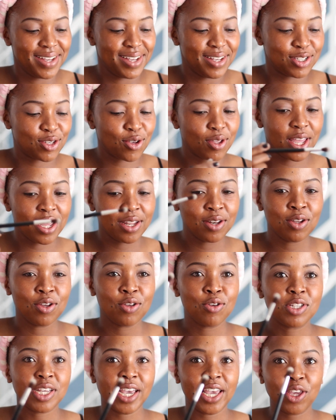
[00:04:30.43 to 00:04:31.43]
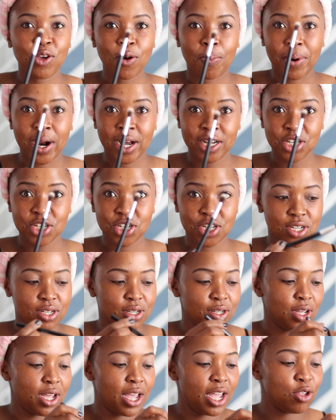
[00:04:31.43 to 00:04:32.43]
So then you take your brush
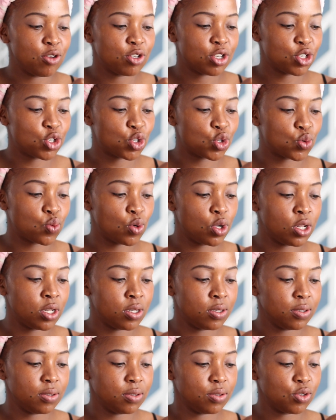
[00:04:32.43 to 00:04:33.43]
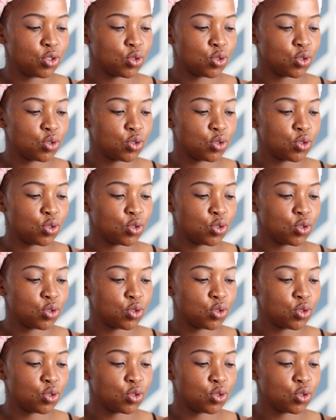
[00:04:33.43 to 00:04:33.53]
and you just swirl,